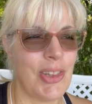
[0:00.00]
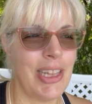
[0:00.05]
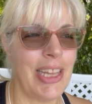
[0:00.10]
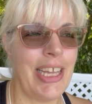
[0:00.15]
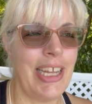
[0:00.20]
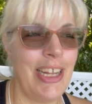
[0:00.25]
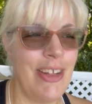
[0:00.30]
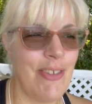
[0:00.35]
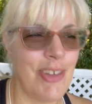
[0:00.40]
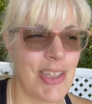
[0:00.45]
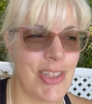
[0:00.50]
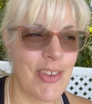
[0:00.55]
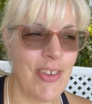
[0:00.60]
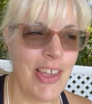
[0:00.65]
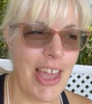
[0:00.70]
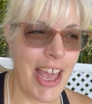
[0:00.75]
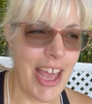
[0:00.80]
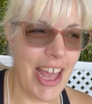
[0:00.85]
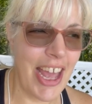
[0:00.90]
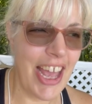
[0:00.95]
lady was
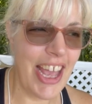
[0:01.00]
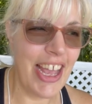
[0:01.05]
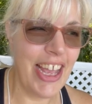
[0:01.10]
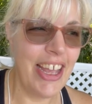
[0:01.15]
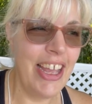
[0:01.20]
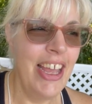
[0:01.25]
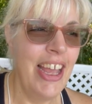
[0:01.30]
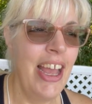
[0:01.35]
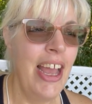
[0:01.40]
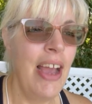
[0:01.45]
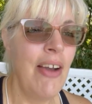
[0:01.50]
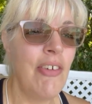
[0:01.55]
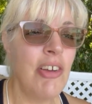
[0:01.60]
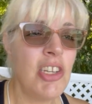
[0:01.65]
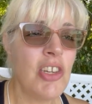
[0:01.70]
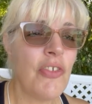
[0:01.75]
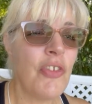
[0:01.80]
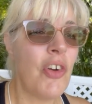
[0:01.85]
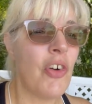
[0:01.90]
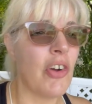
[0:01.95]
okay, which
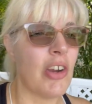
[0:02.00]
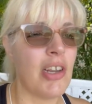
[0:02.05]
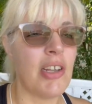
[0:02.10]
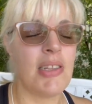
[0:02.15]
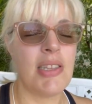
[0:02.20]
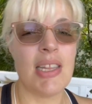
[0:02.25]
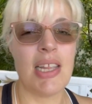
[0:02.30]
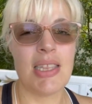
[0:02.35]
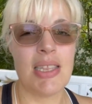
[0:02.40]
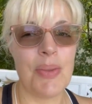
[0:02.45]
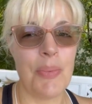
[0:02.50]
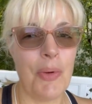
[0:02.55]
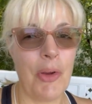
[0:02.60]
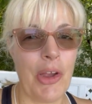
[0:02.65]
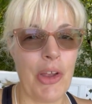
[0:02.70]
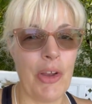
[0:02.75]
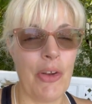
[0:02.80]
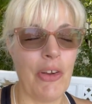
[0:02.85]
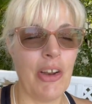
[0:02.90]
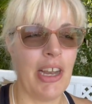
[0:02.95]
of course, that's the
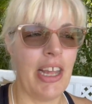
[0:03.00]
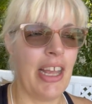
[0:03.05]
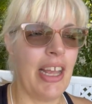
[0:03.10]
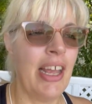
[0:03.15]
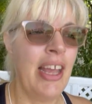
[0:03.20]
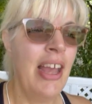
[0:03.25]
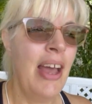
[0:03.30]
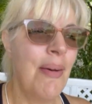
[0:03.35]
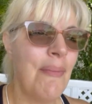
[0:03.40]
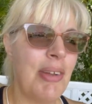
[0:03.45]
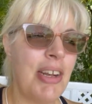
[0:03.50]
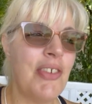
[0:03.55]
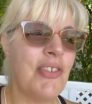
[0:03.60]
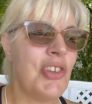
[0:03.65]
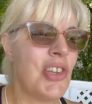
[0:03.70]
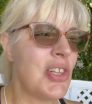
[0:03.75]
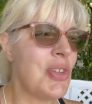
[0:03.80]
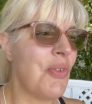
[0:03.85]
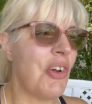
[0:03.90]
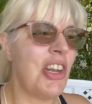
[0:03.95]
priority. But it was
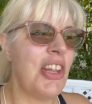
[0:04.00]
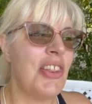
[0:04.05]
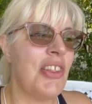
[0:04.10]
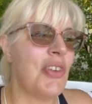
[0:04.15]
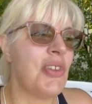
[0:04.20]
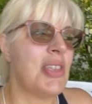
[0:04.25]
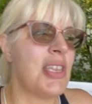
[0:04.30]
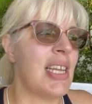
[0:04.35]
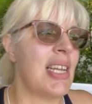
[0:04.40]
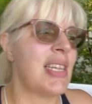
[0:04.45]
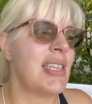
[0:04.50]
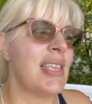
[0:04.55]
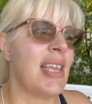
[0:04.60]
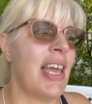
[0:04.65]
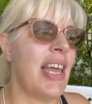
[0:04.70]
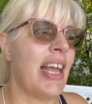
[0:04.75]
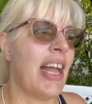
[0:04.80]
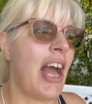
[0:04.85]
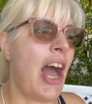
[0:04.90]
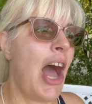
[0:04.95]
just one of those things
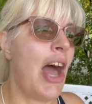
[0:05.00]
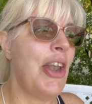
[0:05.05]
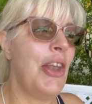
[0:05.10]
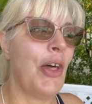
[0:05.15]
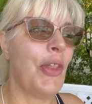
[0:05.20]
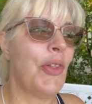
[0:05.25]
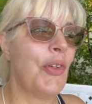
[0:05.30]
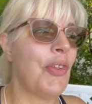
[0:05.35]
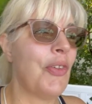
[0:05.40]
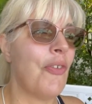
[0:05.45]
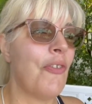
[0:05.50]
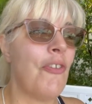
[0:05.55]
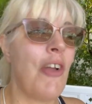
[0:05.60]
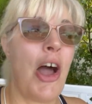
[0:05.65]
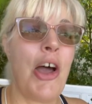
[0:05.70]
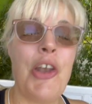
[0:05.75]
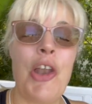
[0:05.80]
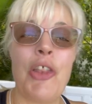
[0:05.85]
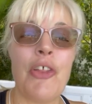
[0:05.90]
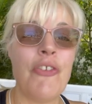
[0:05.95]
like another
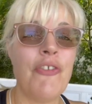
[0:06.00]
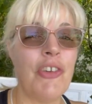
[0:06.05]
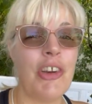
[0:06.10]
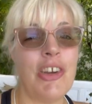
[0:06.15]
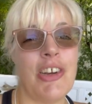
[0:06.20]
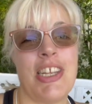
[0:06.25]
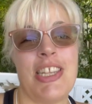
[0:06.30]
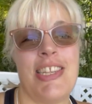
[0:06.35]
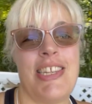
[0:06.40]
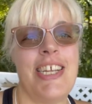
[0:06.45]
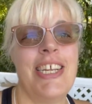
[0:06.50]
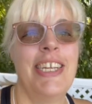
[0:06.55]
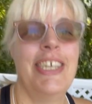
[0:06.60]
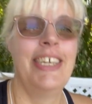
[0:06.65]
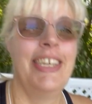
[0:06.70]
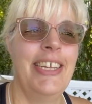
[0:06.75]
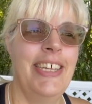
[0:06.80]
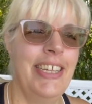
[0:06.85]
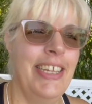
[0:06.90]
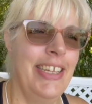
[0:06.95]
first.
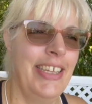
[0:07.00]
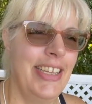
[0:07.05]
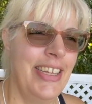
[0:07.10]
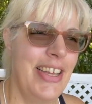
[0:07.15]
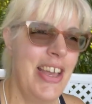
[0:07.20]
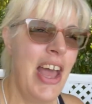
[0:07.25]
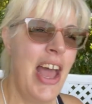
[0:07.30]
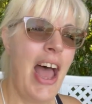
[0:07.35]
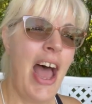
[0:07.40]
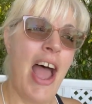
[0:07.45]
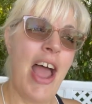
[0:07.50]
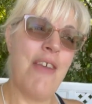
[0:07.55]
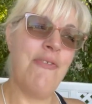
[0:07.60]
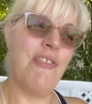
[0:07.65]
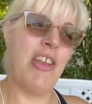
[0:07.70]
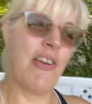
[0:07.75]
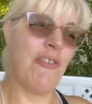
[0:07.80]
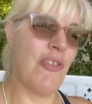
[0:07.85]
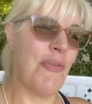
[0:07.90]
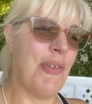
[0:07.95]
I've
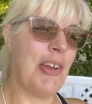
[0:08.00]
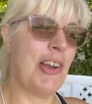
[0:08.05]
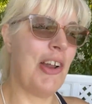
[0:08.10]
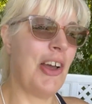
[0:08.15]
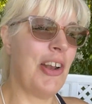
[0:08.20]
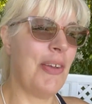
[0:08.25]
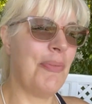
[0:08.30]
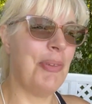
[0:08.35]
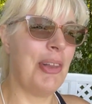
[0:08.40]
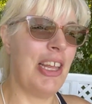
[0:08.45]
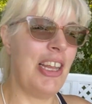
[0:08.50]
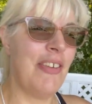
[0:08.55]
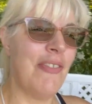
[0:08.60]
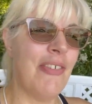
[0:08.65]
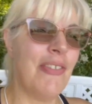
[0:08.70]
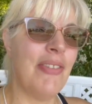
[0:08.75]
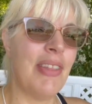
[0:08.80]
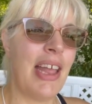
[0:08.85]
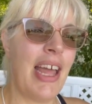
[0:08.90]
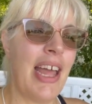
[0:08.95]
never been on a plane
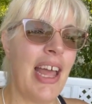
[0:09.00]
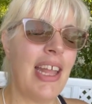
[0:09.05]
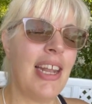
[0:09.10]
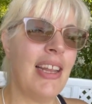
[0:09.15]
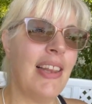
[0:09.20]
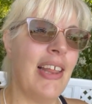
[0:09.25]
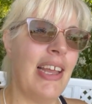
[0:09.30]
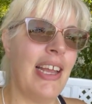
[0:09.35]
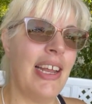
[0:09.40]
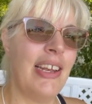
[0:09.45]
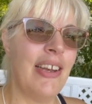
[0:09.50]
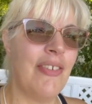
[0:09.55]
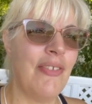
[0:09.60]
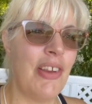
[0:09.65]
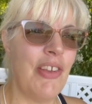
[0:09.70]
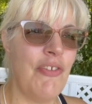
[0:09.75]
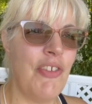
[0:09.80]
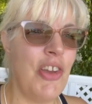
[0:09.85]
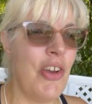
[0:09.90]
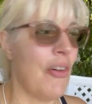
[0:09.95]
that had to land and
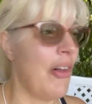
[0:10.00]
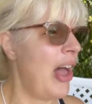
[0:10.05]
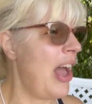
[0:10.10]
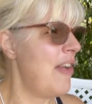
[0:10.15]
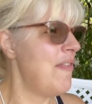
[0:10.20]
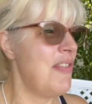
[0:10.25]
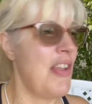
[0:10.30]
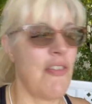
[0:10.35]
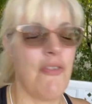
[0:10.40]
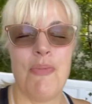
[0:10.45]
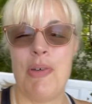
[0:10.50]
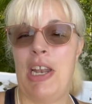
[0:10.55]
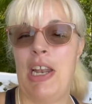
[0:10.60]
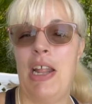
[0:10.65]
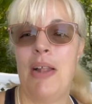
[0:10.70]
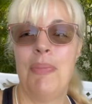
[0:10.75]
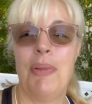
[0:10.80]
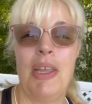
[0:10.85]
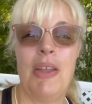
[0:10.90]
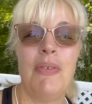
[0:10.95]
refuel. I've never been
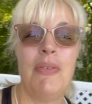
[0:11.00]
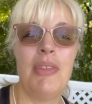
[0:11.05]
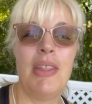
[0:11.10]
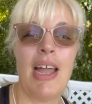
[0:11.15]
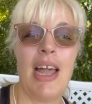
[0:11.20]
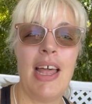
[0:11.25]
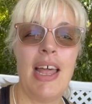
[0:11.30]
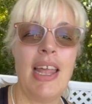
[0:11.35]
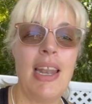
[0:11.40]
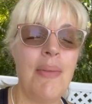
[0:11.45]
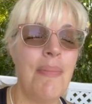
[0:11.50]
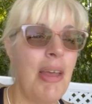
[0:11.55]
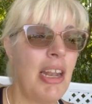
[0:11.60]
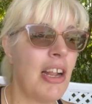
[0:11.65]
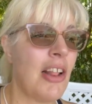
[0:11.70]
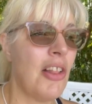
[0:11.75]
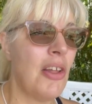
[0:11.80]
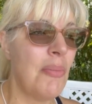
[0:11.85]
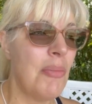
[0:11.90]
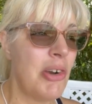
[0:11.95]
on a plane that had a
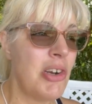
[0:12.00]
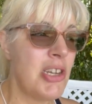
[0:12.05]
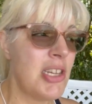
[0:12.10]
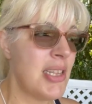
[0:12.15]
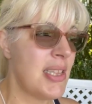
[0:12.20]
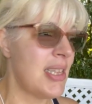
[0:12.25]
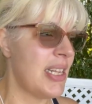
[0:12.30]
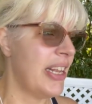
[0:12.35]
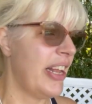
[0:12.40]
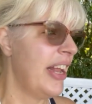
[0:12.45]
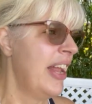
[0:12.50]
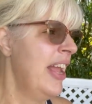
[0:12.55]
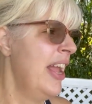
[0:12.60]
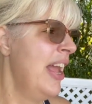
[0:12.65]
medical emergency.